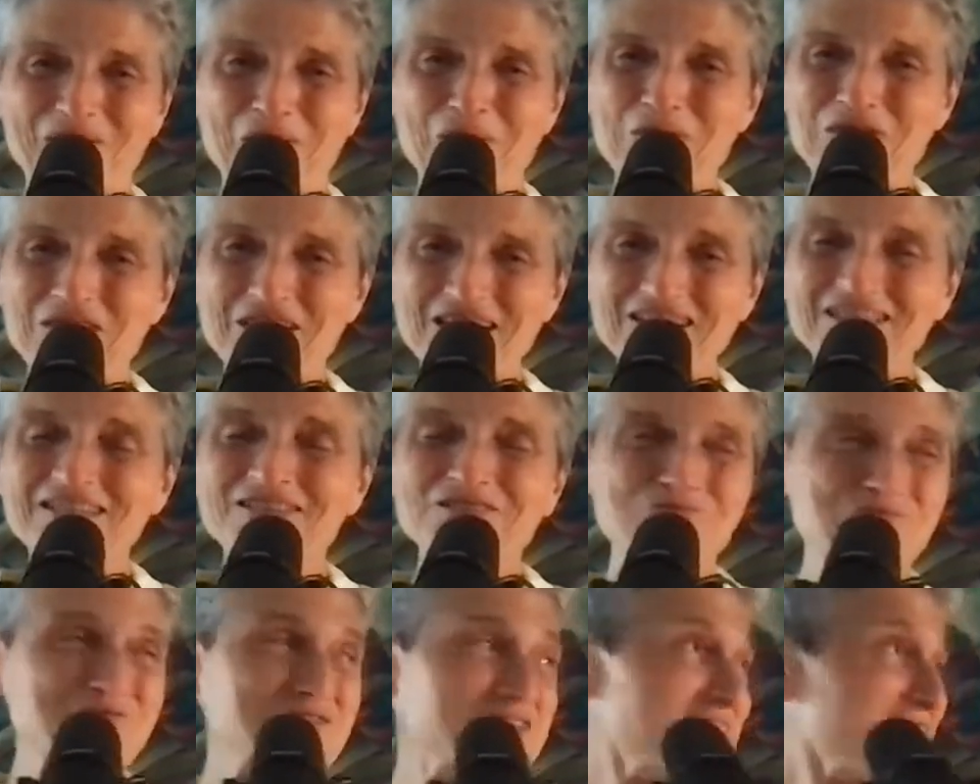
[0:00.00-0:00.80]
But
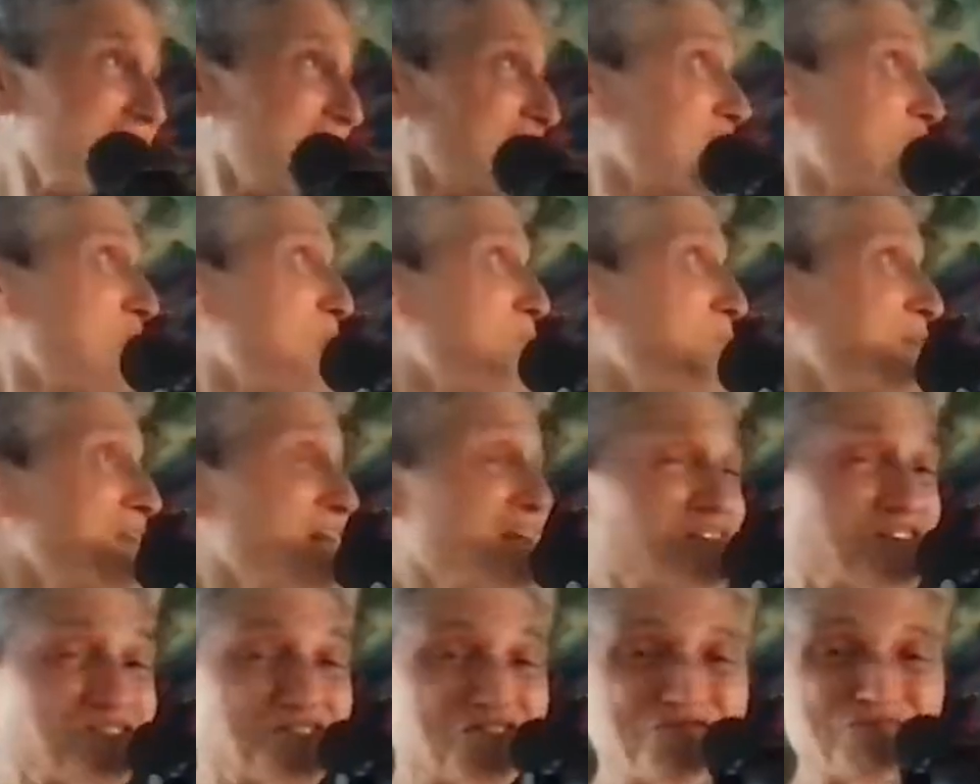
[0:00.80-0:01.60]
this, with this
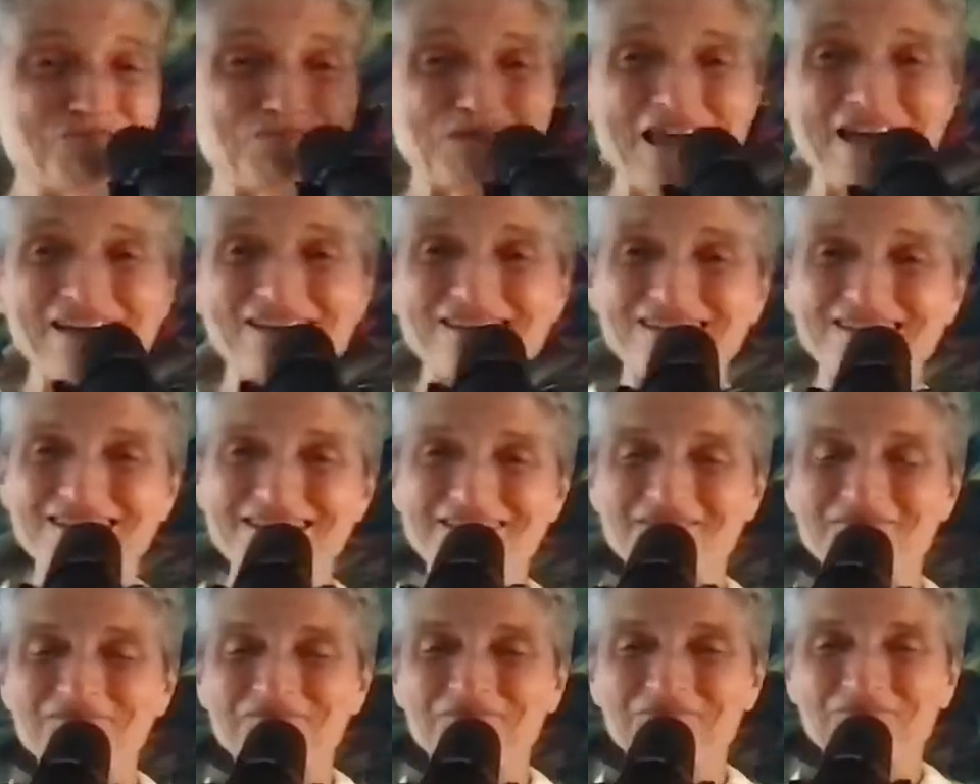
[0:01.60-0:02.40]
combination of
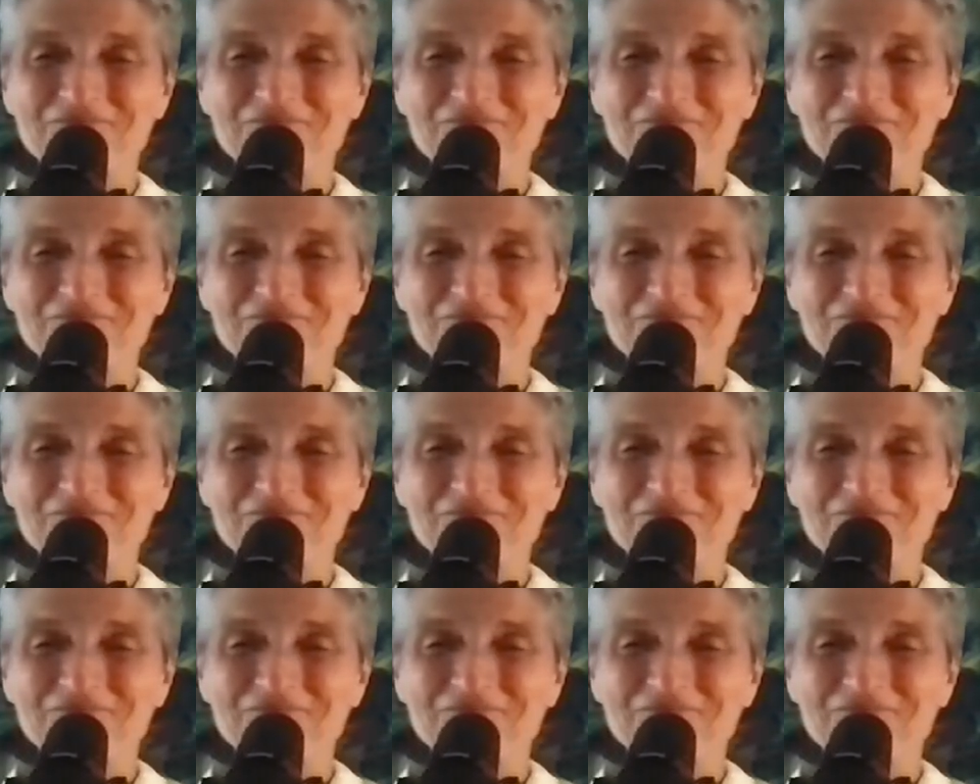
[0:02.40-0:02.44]
planets,